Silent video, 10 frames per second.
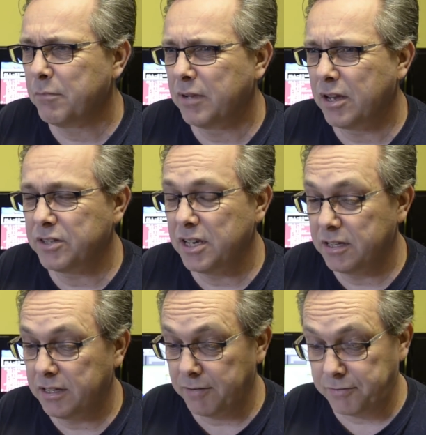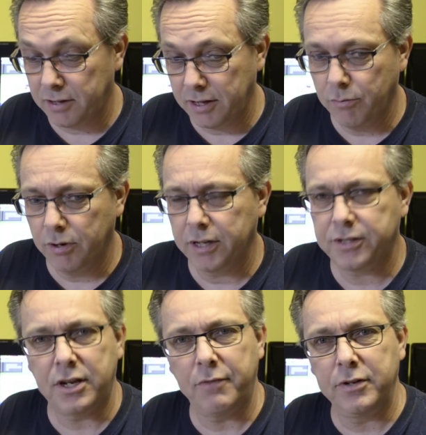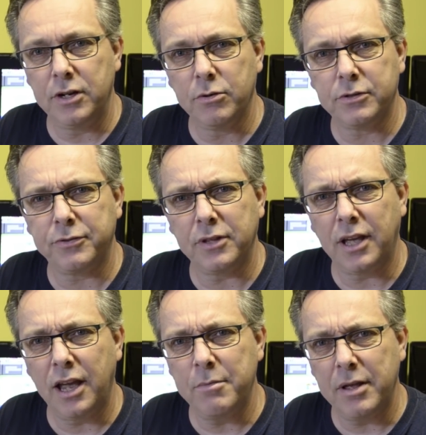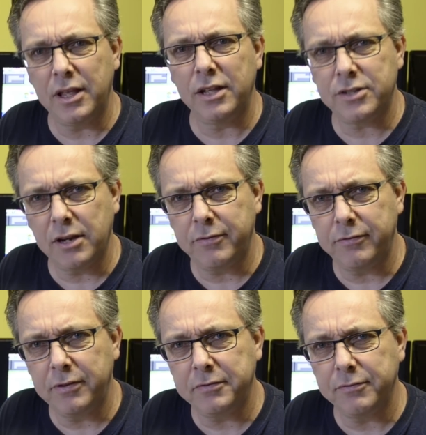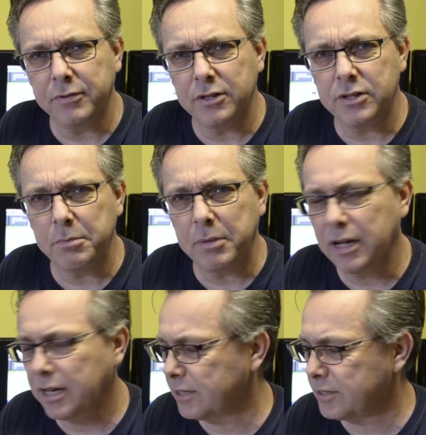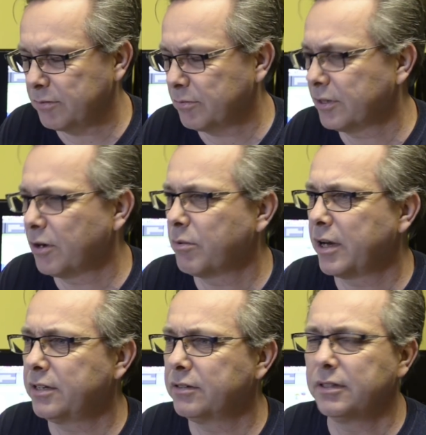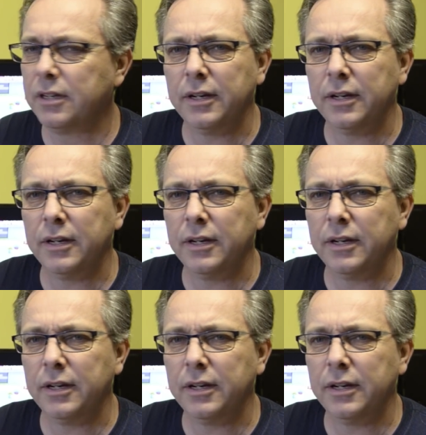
because he definitely wanted €7 for the game then $7.50 for the shipping. And I said, well, no way, dude.